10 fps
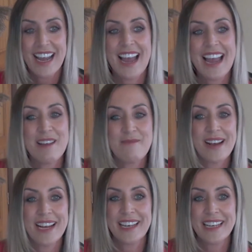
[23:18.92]

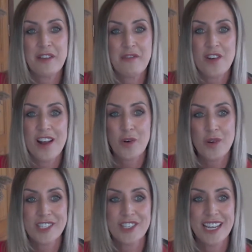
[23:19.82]
And if your
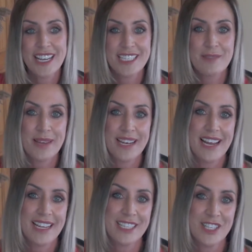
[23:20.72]
question hasn't been
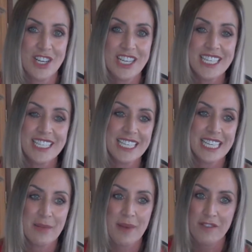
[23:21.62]
answered, the
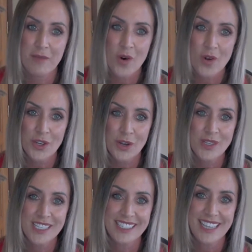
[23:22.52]
team have them all
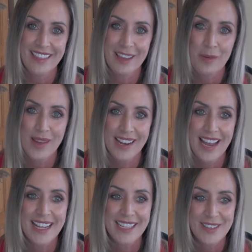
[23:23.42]
noted and they will
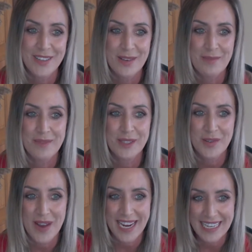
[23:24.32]
answer them
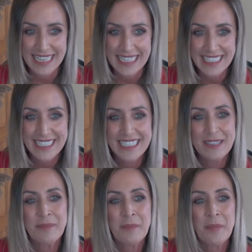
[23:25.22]
directly.
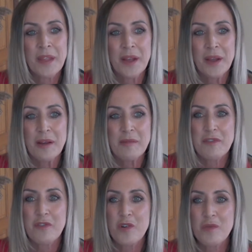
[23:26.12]

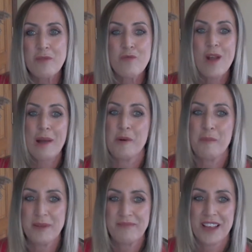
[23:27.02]
Before we wrap
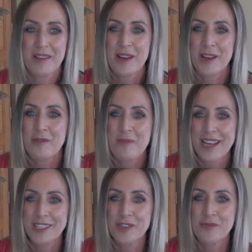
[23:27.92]
up, I might come
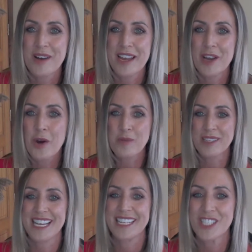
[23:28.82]
back to my
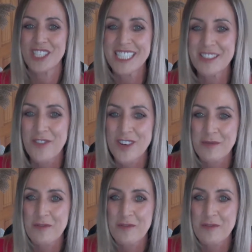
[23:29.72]
co-presenters for some